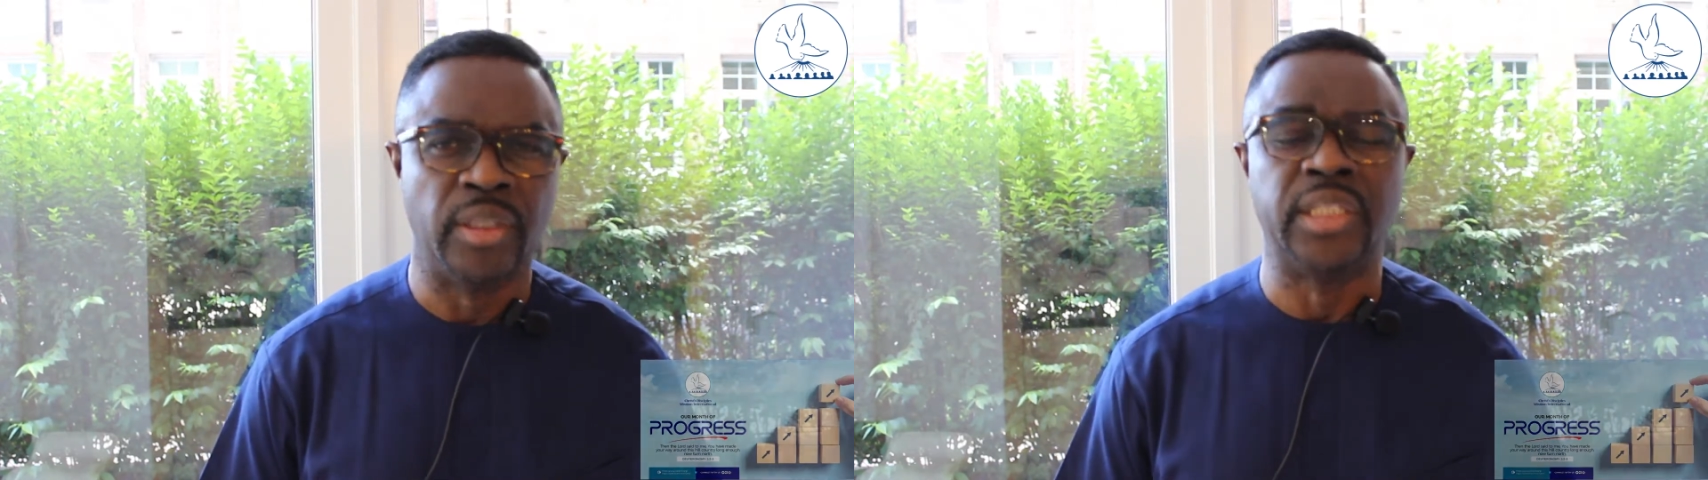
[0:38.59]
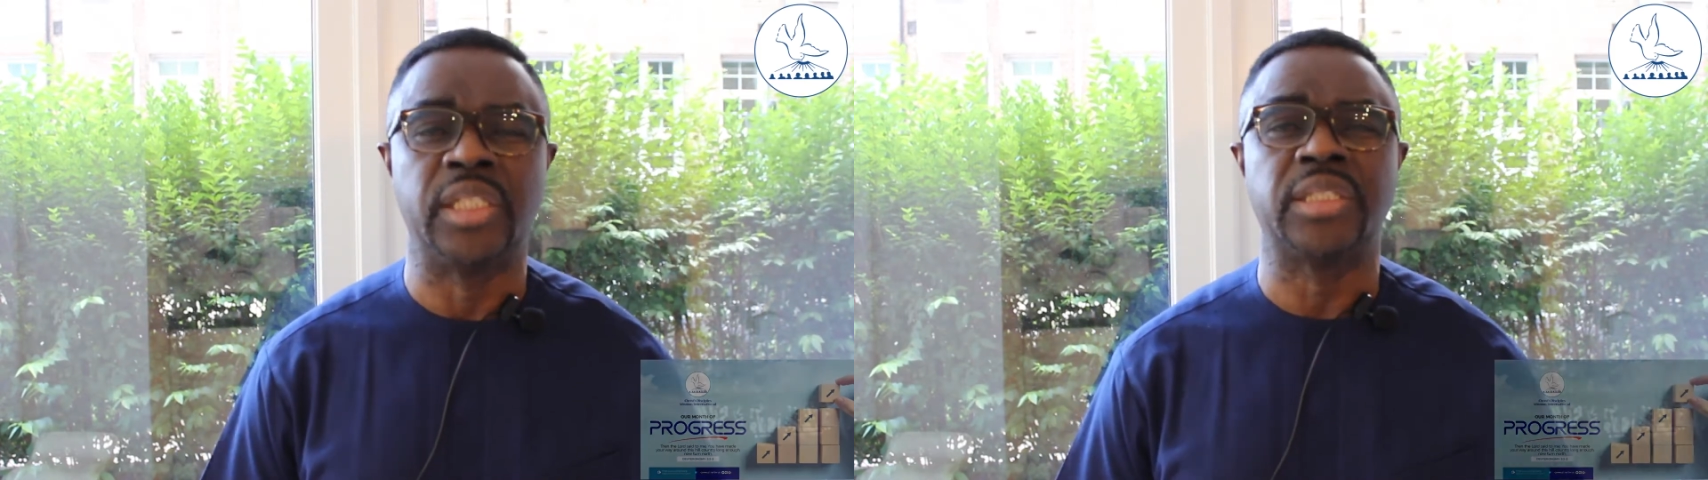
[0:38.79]

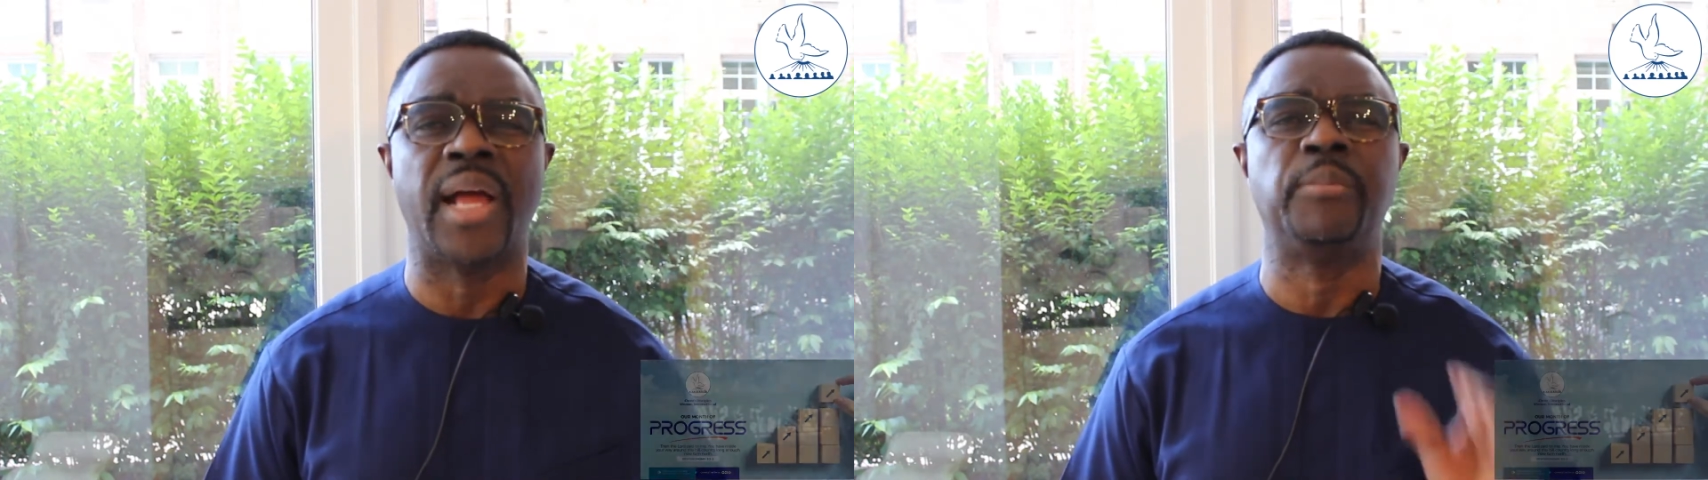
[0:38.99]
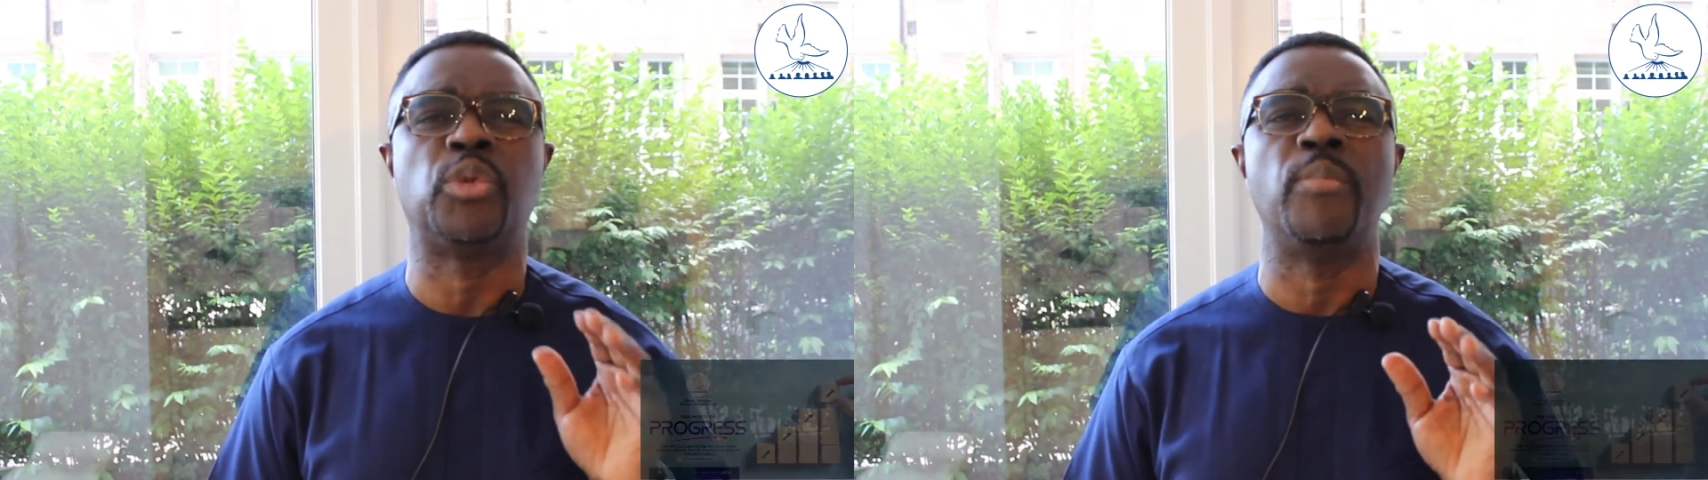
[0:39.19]
It is
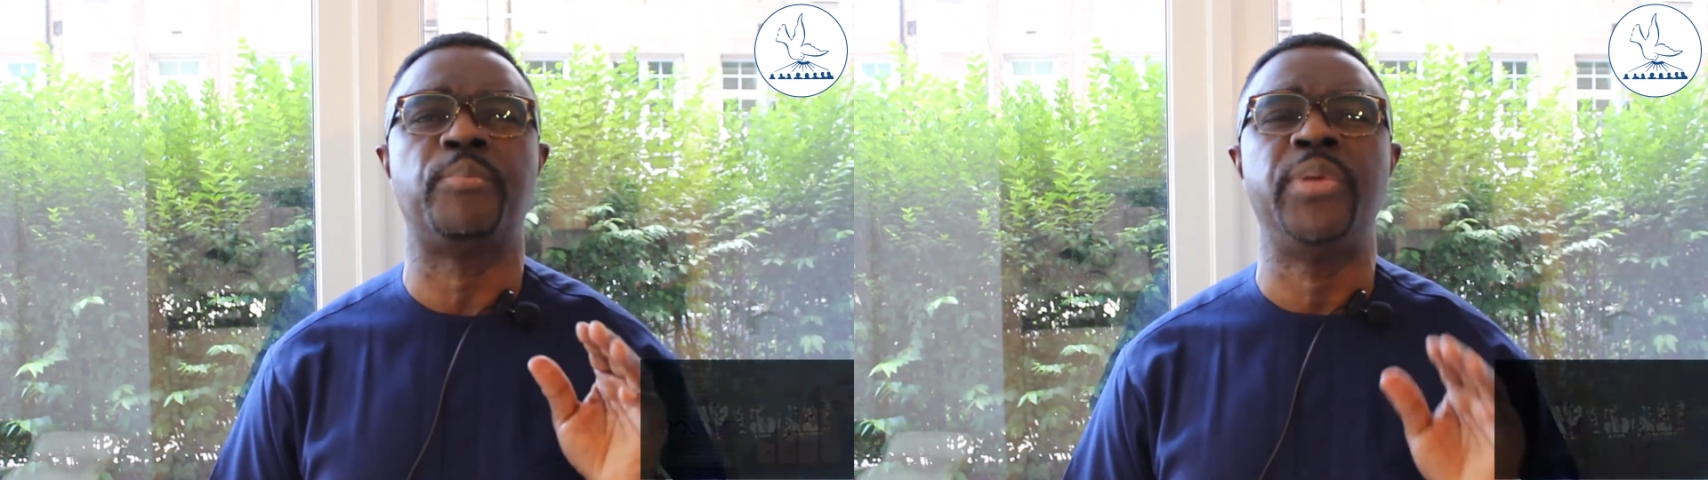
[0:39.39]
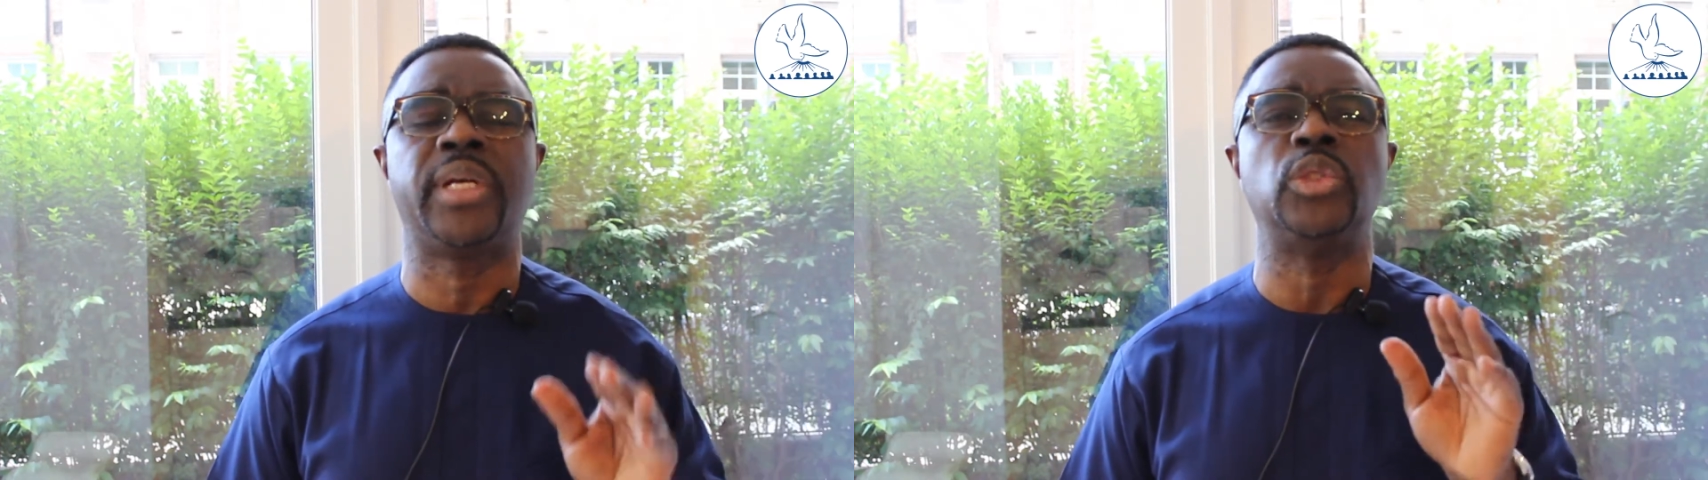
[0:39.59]
time to
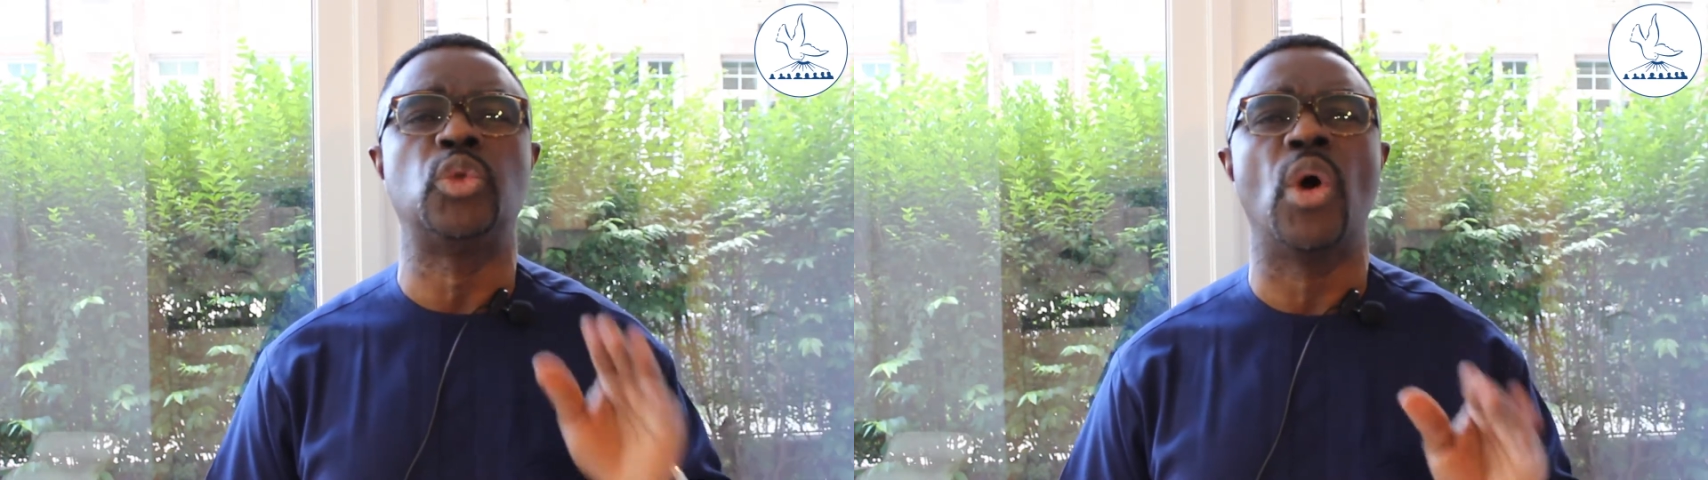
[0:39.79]
begin